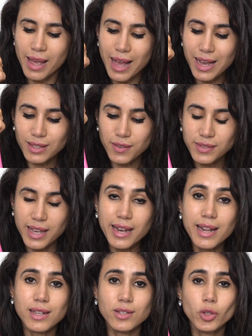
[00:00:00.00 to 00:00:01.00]
As I've said,
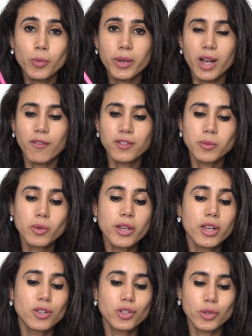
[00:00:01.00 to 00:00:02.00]
it is super comfortable.
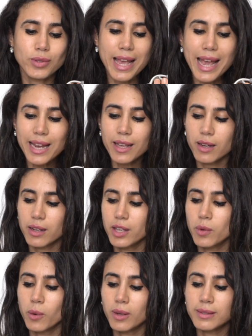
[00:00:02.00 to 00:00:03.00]
You can choose any color
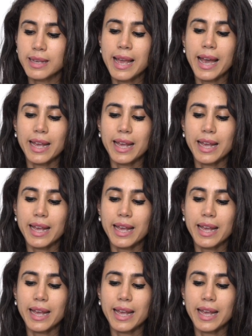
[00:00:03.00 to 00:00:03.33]
you want